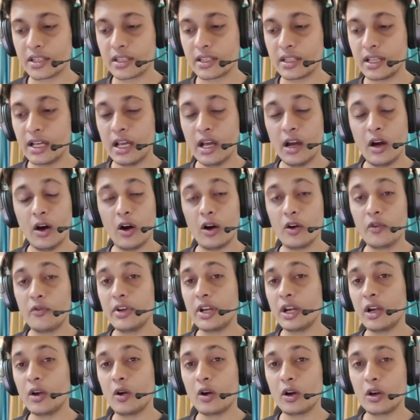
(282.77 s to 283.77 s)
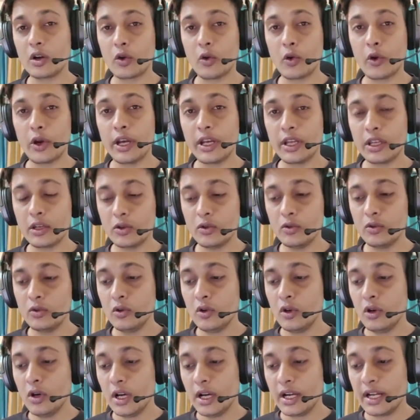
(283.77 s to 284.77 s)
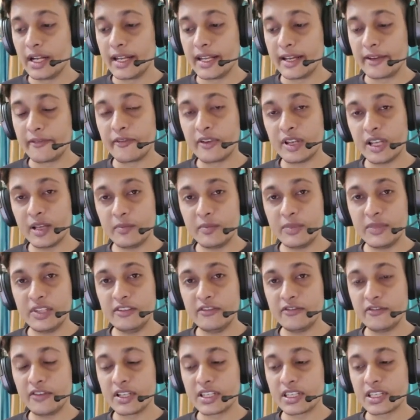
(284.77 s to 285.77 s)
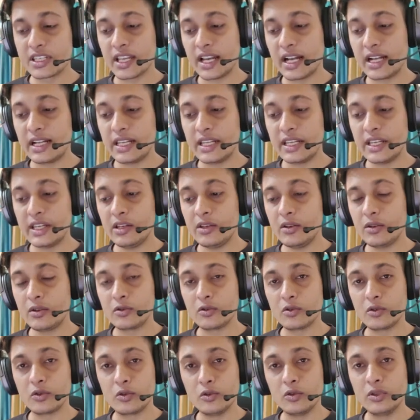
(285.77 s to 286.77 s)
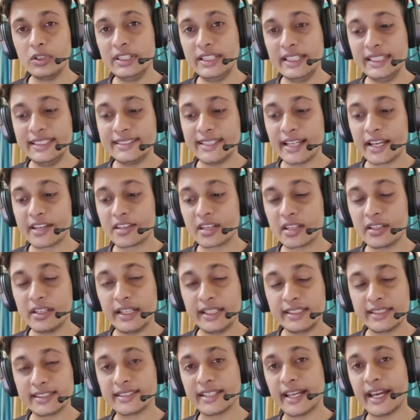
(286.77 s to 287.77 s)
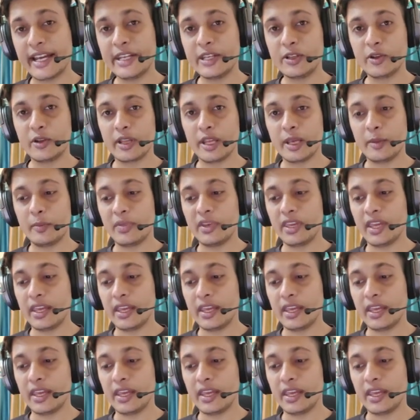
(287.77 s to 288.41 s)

or we are not going to develop the functionality to do these action inside your API.